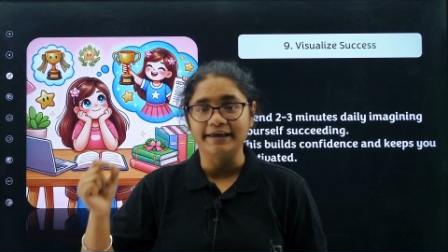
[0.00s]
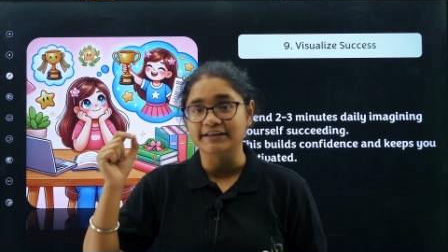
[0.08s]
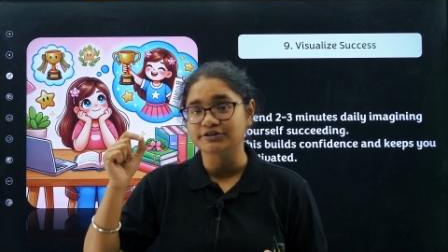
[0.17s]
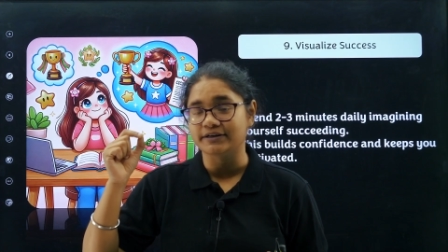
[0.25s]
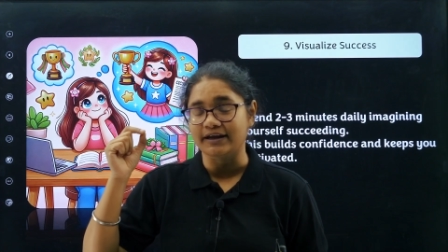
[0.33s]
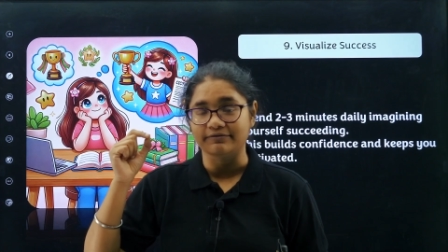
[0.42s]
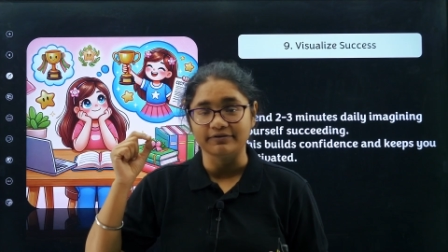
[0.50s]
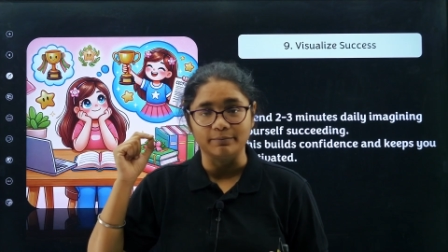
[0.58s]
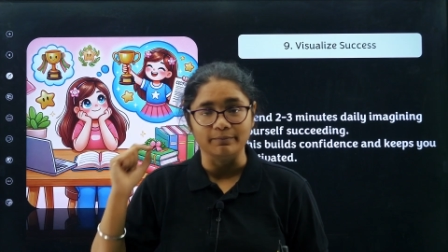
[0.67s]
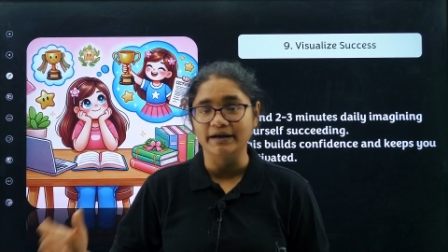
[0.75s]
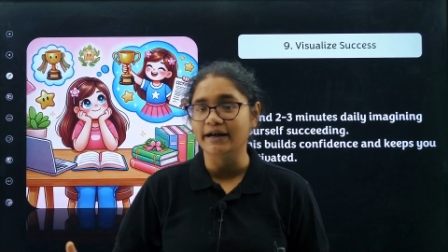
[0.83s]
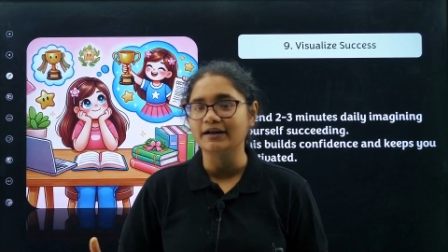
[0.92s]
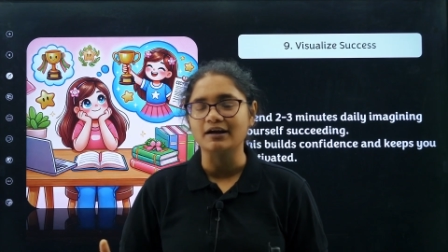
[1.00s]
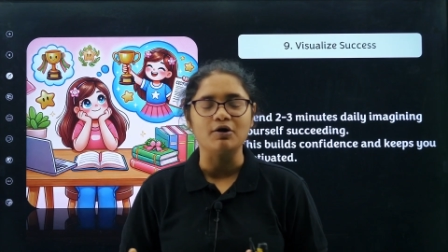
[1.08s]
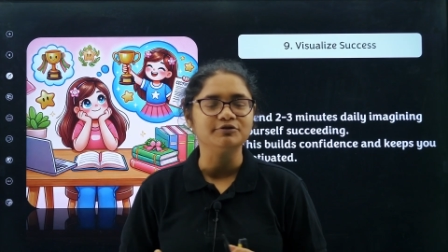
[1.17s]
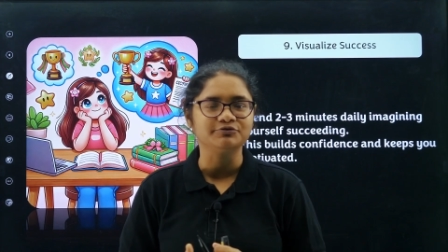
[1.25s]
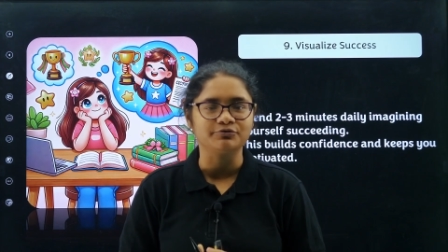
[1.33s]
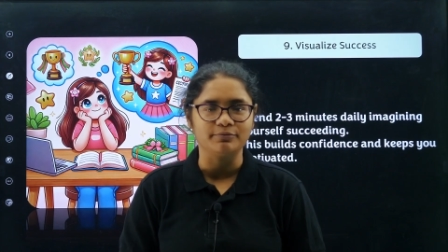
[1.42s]
each and every minute
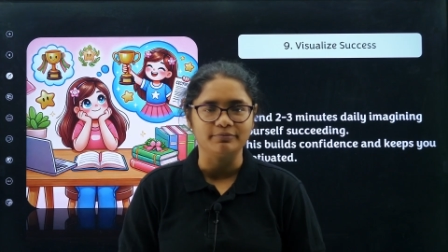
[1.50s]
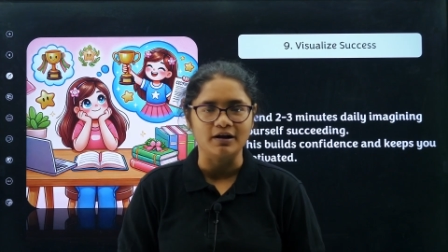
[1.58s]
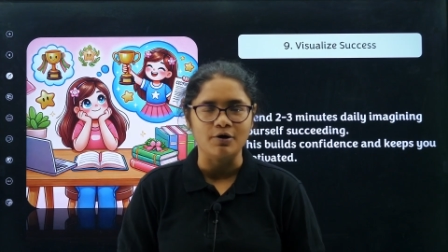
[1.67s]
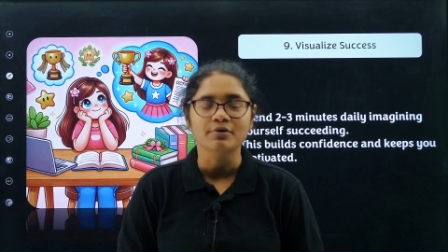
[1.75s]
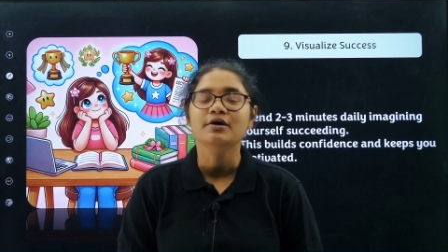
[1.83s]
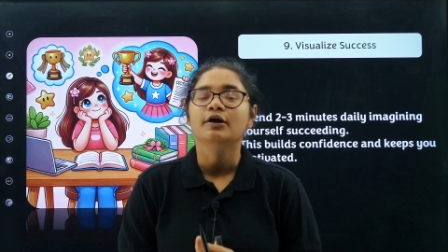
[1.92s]
counts from now.